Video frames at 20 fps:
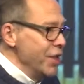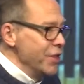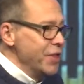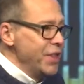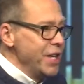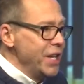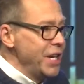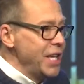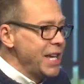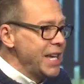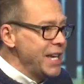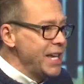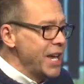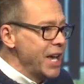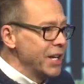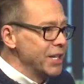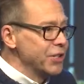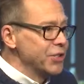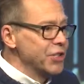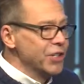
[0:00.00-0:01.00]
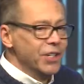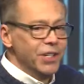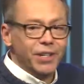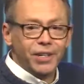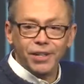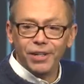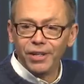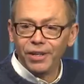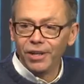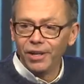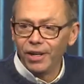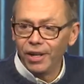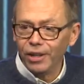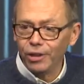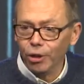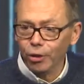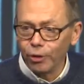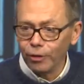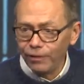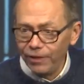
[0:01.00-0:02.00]
then he has a
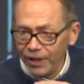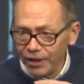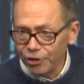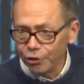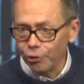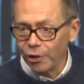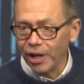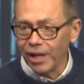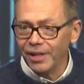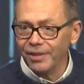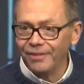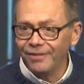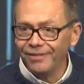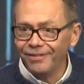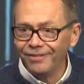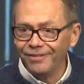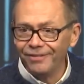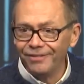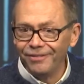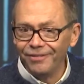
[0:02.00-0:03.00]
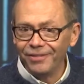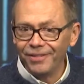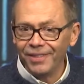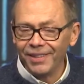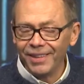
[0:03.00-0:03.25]
little victory. Yeah.